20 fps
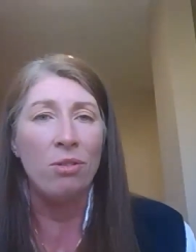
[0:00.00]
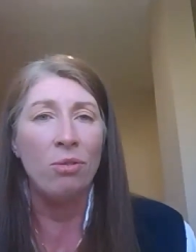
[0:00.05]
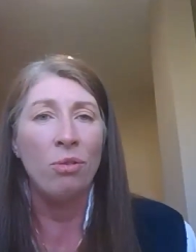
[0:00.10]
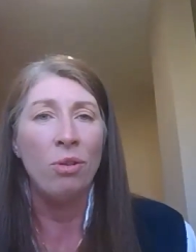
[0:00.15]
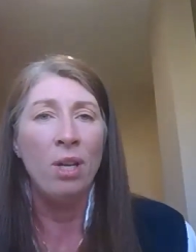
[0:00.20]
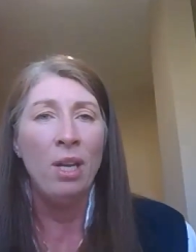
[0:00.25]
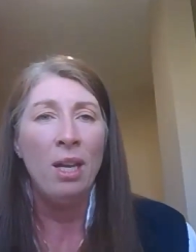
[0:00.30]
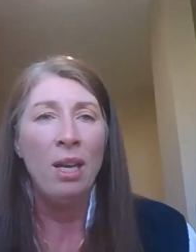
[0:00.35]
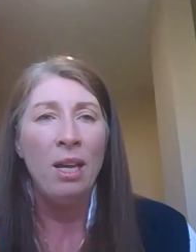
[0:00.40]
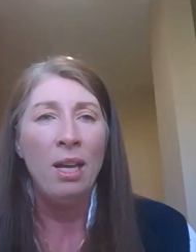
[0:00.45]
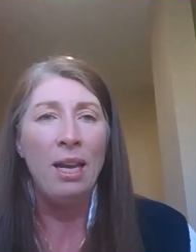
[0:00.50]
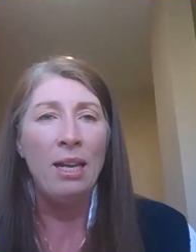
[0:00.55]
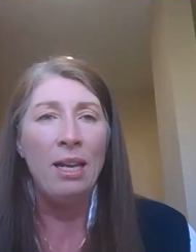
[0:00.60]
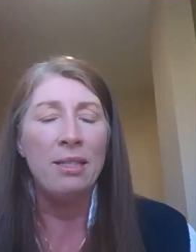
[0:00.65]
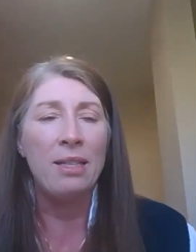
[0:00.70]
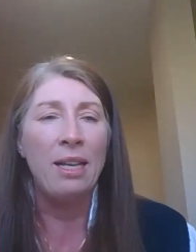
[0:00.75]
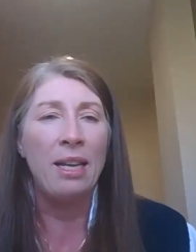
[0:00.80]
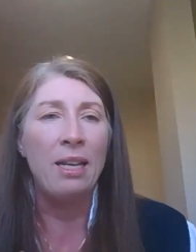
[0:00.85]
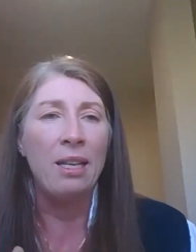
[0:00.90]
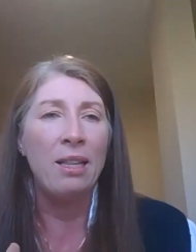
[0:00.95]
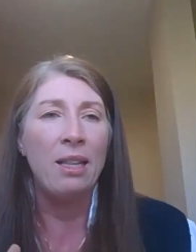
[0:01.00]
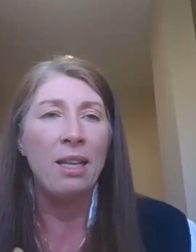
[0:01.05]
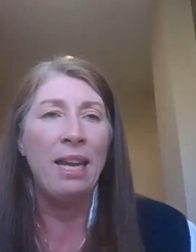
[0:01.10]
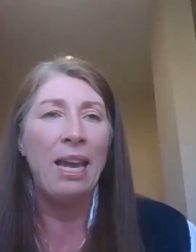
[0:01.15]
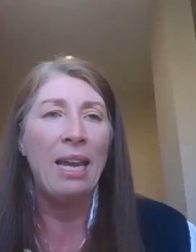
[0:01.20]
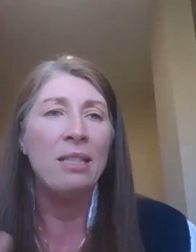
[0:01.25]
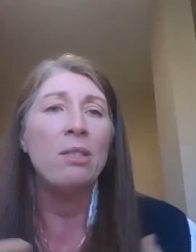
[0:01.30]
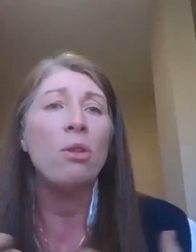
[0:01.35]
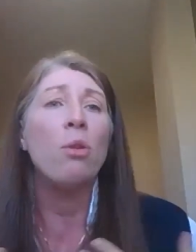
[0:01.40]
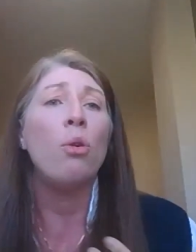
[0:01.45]
So it's like the
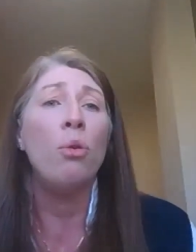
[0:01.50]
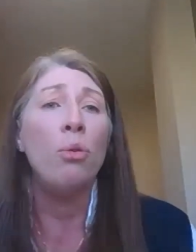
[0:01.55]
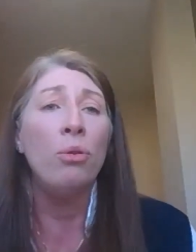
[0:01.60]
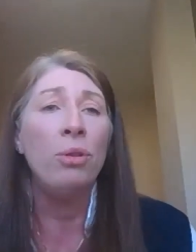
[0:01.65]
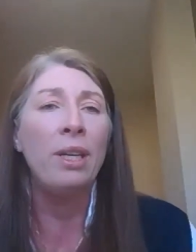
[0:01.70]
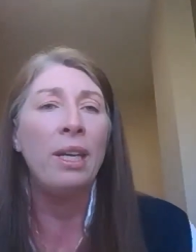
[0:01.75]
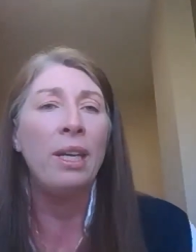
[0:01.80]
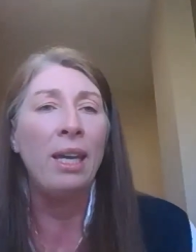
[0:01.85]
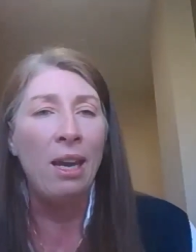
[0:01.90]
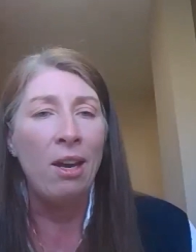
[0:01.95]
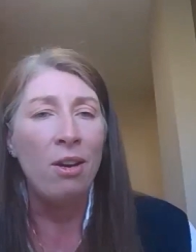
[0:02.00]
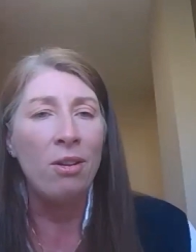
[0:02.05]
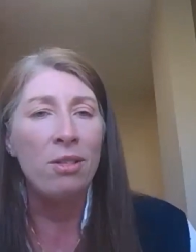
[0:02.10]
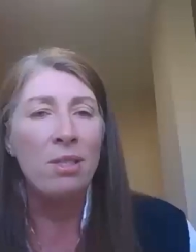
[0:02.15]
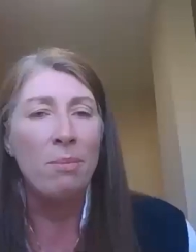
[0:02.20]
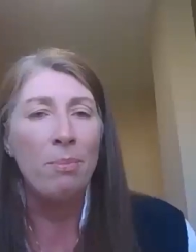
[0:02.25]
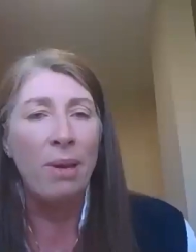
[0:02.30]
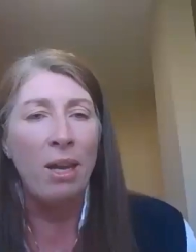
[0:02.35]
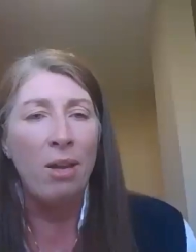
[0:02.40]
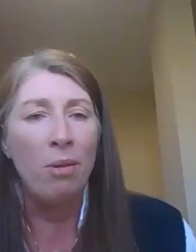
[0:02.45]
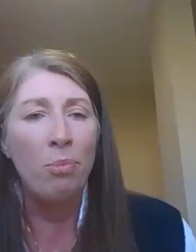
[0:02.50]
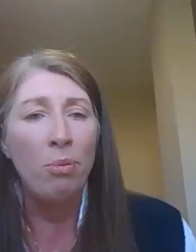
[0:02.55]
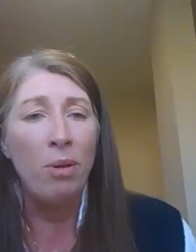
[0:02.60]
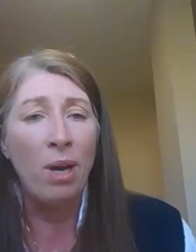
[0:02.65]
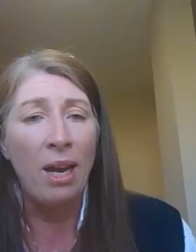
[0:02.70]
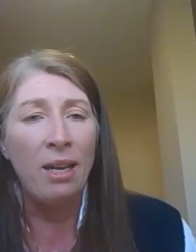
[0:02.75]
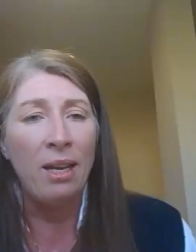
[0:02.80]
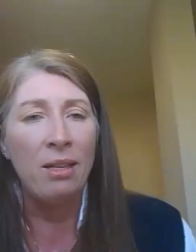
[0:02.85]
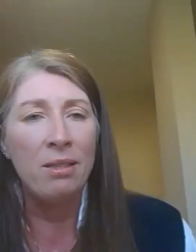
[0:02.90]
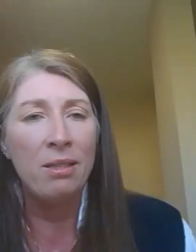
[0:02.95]
guest only cares about
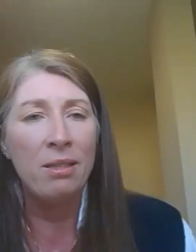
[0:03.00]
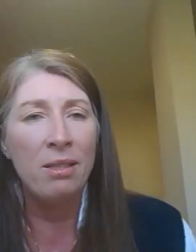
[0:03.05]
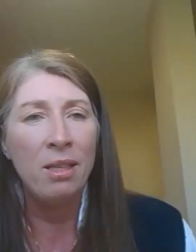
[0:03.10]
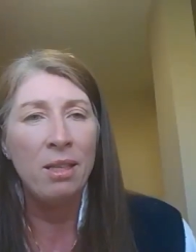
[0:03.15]
price.